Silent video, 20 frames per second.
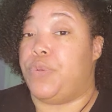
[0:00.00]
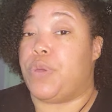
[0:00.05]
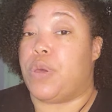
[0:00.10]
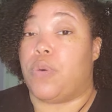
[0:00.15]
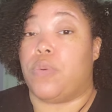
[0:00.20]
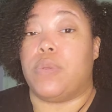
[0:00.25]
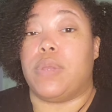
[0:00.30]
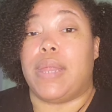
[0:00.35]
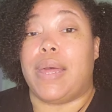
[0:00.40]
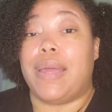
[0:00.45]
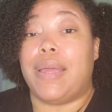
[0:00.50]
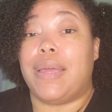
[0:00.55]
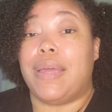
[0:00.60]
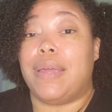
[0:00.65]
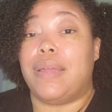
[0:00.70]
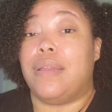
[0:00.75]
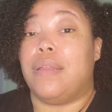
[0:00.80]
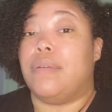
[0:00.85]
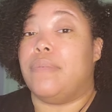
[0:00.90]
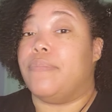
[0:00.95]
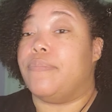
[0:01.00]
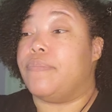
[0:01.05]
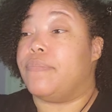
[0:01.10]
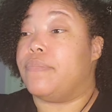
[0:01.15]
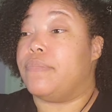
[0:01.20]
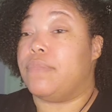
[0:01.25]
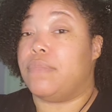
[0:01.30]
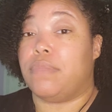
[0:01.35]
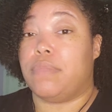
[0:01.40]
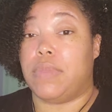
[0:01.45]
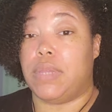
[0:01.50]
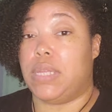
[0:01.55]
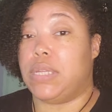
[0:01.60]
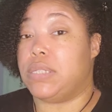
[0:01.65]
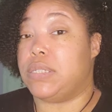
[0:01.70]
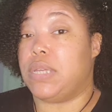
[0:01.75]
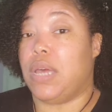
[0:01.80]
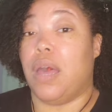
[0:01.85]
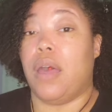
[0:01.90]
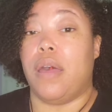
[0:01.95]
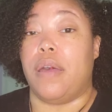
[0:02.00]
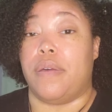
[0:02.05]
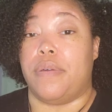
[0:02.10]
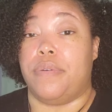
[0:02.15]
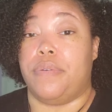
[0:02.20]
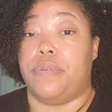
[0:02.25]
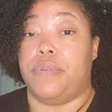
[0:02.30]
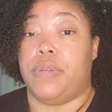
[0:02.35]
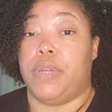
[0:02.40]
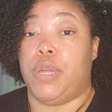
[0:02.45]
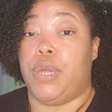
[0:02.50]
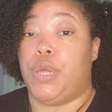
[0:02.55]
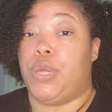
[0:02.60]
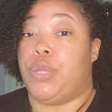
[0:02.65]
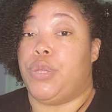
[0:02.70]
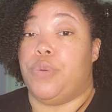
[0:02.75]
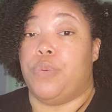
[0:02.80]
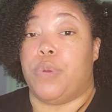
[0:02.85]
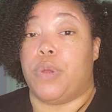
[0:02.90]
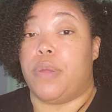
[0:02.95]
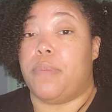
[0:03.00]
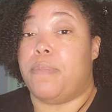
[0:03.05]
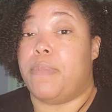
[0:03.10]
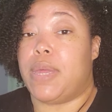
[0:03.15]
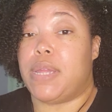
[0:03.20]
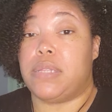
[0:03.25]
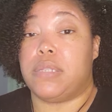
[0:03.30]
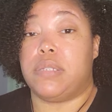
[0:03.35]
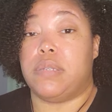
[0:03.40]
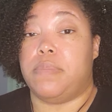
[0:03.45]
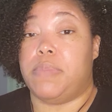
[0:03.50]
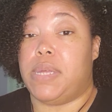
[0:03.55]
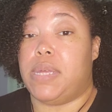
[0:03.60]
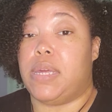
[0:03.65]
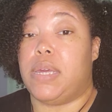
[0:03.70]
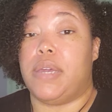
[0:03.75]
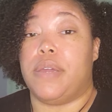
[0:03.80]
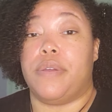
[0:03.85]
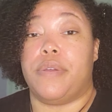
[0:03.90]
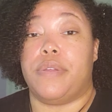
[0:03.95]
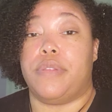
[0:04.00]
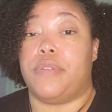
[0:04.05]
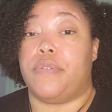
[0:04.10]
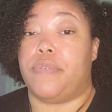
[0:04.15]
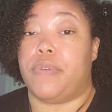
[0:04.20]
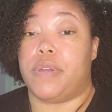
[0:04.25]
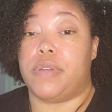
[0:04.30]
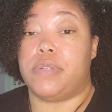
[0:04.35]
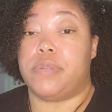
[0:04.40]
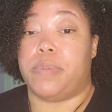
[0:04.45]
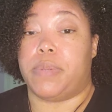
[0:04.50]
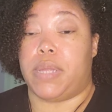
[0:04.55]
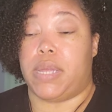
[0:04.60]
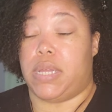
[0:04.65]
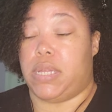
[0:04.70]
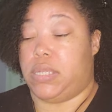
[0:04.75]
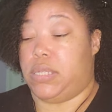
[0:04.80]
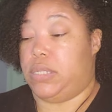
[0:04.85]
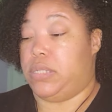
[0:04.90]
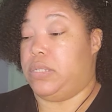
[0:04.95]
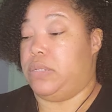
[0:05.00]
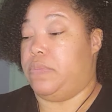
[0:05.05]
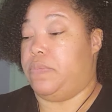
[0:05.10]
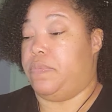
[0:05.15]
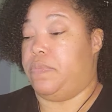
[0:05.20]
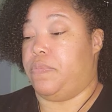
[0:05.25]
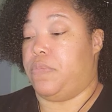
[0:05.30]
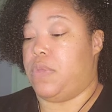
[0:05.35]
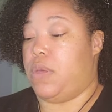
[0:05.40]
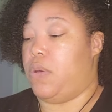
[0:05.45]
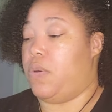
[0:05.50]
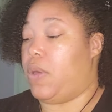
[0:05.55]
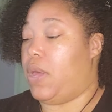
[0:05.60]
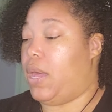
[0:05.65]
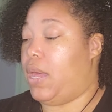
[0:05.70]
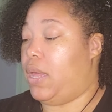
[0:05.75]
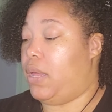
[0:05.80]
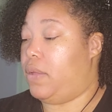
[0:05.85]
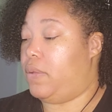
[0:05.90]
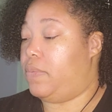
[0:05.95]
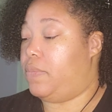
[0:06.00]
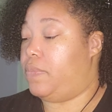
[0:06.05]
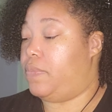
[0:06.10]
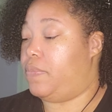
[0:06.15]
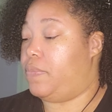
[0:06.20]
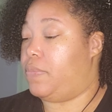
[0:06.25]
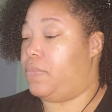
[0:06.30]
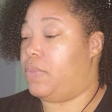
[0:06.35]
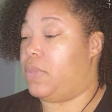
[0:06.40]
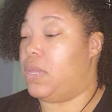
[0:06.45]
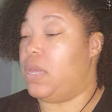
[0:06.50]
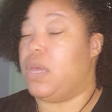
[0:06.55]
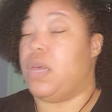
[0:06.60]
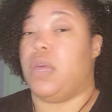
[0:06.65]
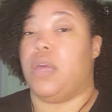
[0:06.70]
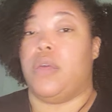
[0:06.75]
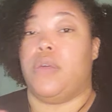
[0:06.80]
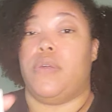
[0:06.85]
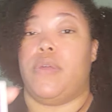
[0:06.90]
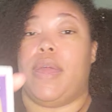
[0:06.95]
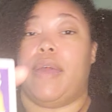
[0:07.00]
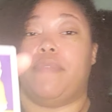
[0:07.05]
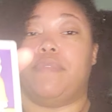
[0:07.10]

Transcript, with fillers: you don't like it, then tough. You weren't meant to be here in the first place, okay? you